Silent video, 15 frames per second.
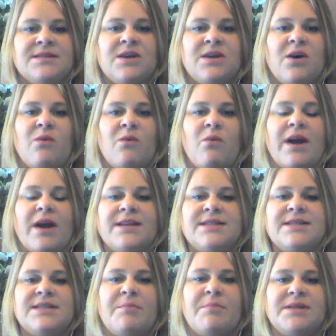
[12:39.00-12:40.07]
So what
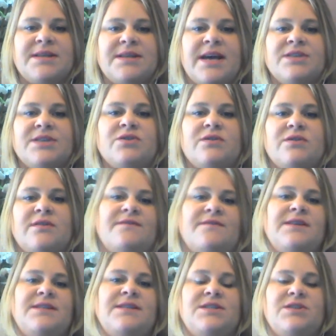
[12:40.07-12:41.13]
is the potential of
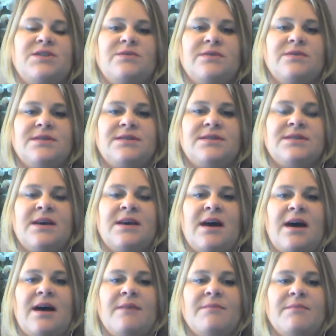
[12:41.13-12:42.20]
these students?
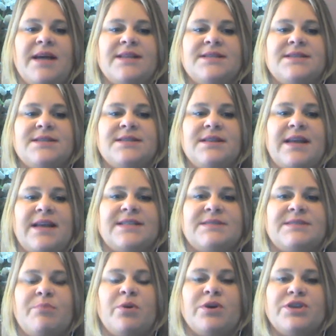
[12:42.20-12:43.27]
Let's
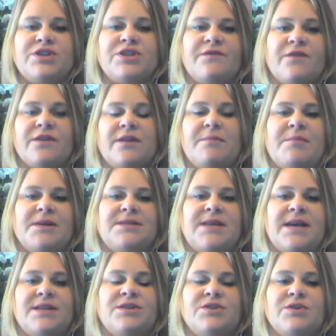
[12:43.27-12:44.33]
push for the
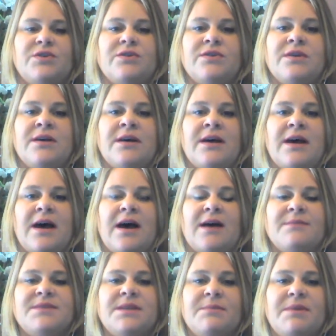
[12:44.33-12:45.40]
potential
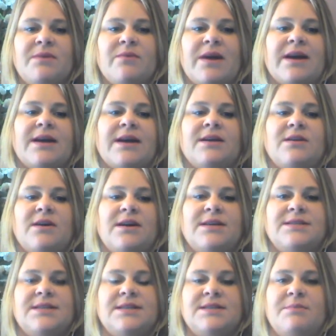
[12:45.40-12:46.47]
to be
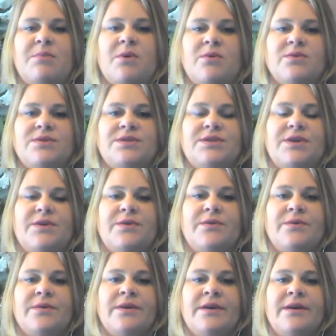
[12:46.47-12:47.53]
recognized, as opposed
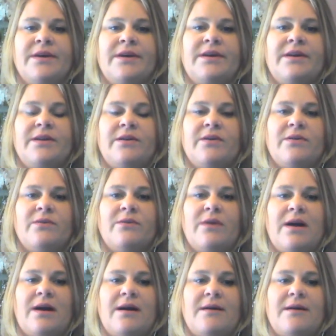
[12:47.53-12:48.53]
to, you know,